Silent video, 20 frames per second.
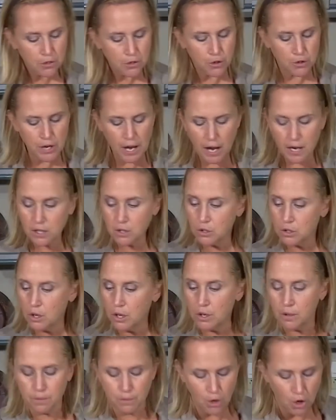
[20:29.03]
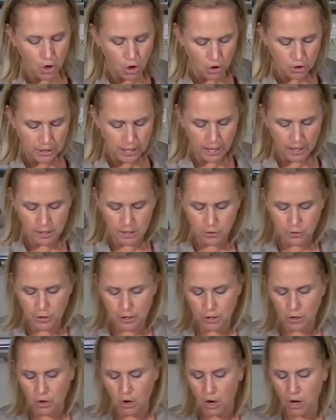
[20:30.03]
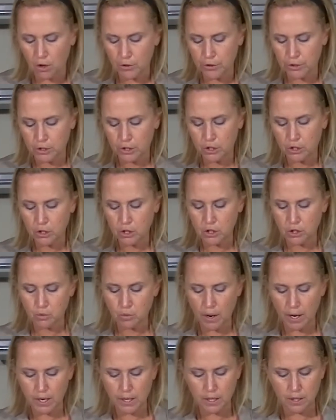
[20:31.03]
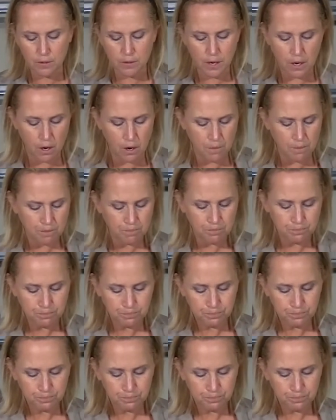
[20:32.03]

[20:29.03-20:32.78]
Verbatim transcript: They're not going to hurt anything at all. They're going to cook right in there.